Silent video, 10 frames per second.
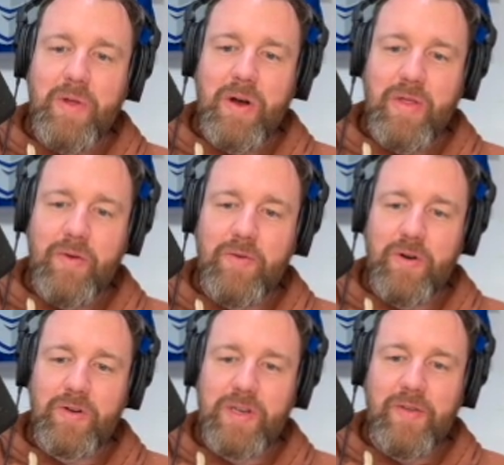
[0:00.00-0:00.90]
on the
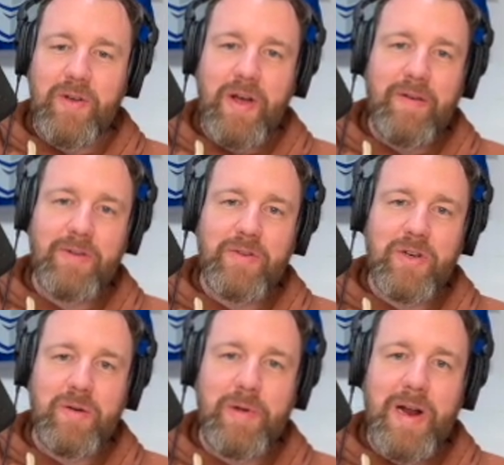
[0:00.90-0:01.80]
first day of the conference
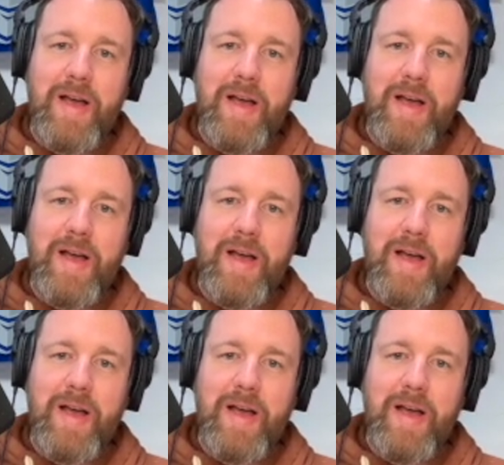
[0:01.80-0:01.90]
tournament.